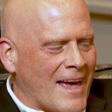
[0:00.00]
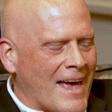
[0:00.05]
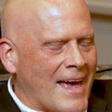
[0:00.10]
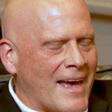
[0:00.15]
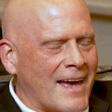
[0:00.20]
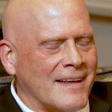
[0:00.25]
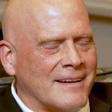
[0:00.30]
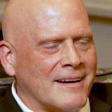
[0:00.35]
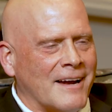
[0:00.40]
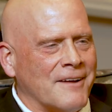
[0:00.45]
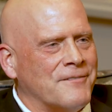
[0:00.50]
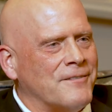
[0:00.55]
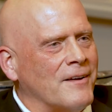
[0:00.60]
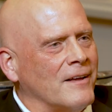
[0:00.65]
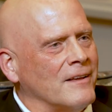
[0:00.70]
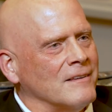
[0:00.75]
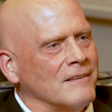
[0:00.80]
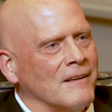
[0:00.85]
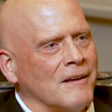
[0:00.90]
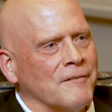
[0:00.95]
and I
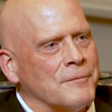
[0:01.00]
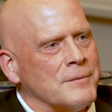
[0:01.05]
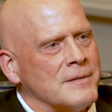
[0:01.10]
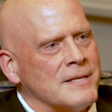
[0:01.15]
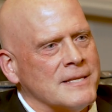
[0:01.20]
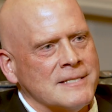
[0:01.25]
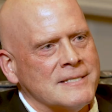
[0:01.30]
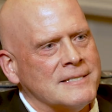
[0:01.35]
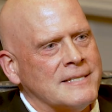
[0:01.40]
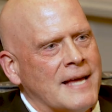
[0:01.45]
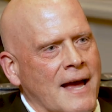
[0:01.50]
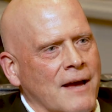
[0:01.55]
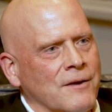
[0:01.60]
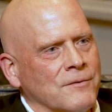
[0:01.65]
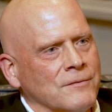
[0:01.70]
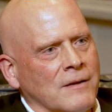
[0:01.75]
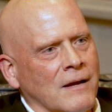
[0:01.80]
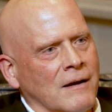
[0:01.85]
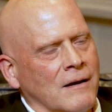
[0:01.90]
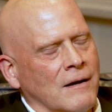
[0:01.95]
fell in love with this
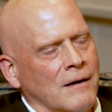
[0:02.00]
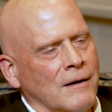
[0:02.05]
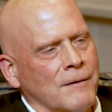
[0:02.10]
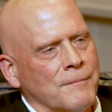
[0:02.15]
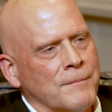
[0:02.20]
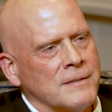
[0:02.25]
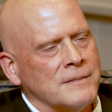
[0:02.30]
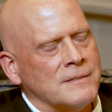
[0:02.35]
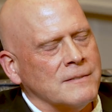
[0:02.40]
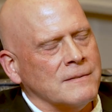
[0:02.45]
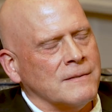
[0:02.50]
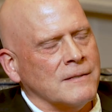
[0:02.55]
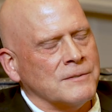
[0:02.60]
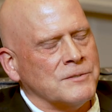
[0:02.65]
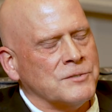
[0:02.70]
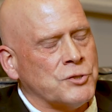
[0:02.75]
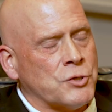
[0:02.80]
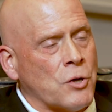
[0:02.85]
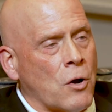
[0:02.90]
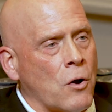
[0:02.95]
town. It's the
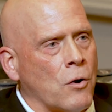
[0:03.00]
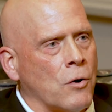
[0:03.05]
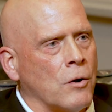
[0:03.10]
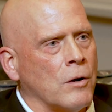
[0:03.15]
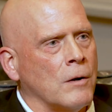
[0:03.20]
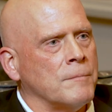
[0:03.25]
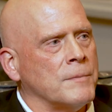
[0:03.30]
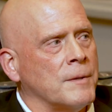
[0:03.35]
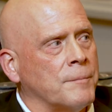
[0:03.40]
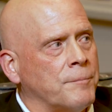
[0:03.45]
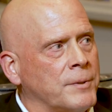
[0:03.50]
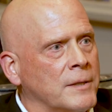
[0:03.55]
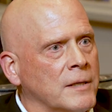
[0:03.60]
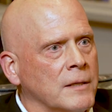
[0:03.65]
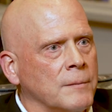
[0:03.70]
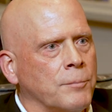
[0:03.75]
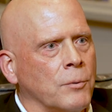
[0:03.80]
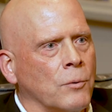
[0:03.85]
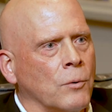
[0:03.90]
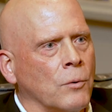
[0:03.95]
charm, the
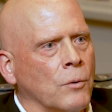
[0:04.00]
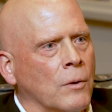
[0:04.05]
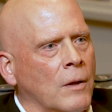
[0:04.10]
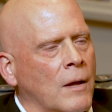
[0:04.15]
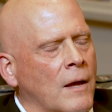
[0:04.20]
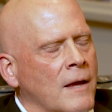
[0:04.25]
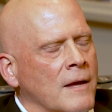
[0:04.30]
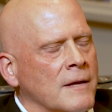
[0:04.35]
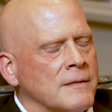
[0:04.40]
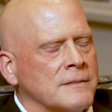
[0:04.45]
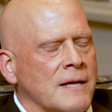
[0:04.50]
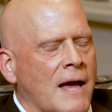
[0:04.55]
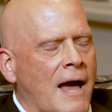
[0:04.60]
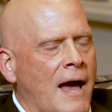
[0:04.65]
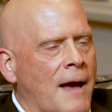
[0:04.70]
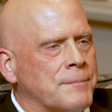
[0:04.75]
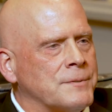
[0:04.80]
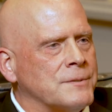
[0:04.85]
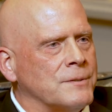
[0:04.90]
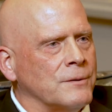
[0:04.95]
people, it's
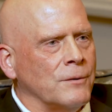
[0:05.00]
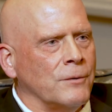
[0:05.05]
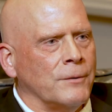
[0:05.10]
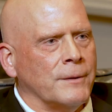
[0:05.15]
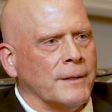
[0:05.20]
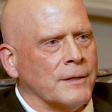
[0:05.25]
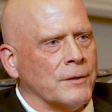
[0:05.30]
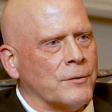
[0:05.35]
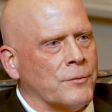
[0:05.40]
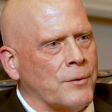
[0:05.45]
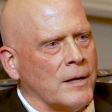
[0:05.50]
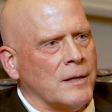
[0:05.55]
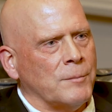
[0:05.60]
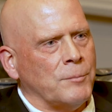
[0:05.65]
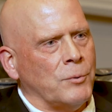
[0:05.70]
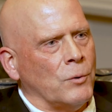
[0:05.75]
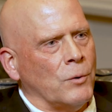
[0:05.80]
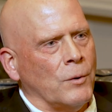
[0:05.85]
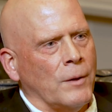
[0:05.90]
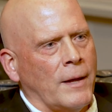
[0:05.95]
absolutely
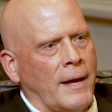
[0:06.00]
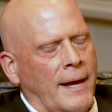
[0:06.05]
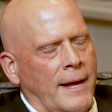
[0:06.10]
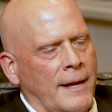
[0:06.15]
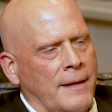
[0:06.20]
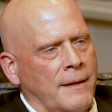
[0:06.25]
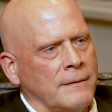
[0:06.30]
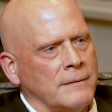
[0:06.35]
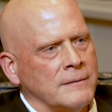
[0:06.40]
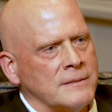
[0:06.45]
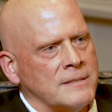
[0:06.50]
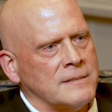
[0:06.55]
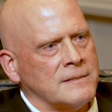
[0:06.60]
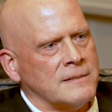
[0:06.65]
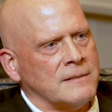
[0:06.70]
incredible, and